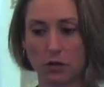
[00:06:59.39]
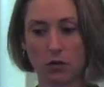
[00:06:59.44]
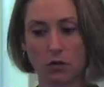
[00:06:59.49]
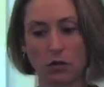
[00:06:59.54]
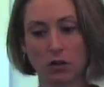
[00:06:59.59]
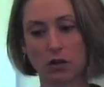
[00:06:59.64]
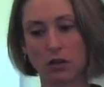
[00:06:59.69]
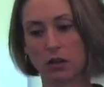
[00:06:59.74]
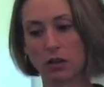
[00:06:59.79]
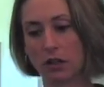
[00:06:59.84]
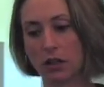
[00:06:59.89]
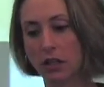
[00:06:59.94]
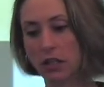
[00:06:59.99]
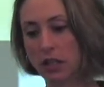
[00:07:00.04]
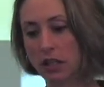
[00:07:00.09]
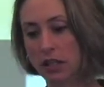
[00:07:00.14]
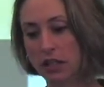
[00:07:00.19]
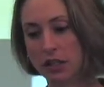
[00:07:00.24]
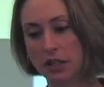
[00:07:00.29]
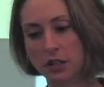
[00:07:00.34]
or
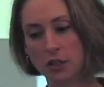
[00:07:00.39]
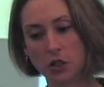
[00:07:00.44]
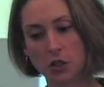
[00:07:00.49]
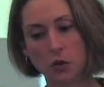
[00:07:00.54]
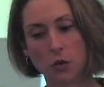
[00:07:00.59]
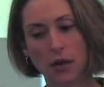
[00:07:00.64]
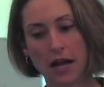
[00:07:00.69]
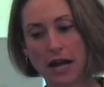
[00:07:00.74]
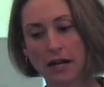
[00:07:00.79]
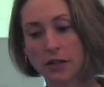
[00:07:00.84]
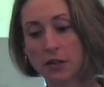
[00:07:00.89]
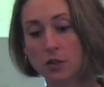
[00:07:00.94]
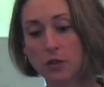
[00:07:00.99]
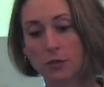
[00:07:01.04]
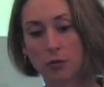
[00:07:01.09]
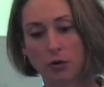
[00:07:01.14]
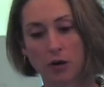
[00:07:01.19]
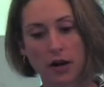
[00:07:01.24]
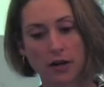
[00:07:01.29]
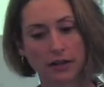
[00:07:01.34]
you add a new
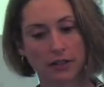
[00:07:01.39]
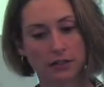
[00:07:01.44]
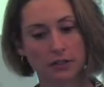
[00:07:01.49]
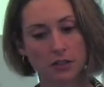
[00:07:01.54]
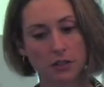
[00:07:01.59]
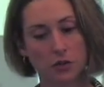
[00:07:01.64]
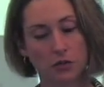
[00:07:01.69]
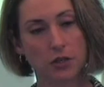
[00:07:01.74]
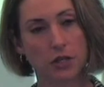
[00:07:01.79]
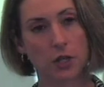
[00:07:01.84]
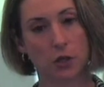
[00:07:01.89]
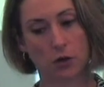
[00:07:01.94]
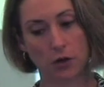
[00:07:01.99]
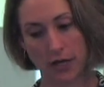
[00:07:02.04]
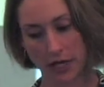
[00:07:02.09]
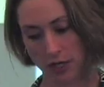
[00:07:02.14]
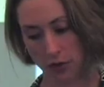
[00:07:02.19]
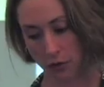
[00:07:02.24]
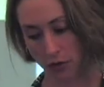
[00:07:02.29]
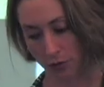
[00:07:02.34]
product, can
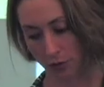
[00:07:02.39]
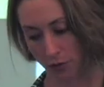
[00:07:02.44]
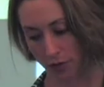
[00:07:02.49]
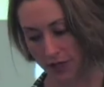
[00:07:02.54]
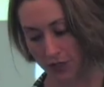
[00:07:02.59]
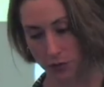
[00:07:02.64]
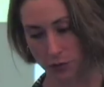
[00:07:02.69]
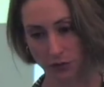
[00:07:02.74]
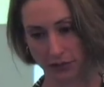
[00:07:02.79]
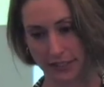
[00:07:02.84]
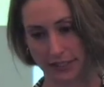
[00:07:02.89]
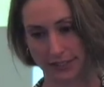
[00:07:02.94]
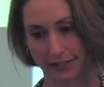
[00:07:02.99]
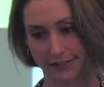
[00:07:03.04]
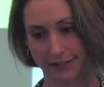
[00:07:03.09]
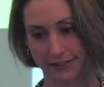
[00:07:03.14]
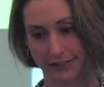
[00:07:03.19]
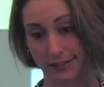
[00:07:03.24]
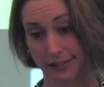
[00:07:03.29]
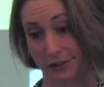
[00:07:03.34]
create your own press
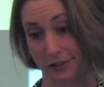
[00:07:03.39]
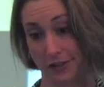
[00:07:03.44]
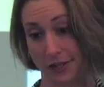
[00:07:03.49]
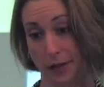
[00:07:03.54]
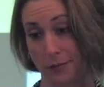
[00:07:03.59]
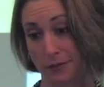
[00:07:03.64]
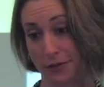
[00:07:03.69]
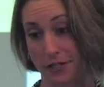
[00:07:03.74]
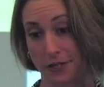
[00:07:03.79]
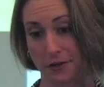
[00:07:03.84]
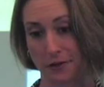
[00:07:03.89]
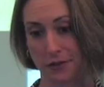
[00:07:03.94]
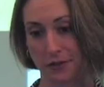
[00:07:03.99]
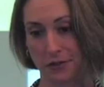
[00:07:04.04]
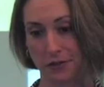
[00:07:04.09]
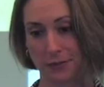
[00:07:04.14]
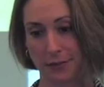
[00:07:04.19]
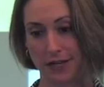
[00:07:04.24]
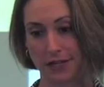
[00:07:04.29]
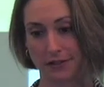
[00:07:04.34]
releases and just update your
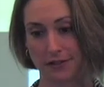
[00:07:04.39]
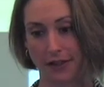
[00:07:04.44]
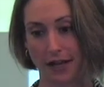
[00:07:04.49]
news page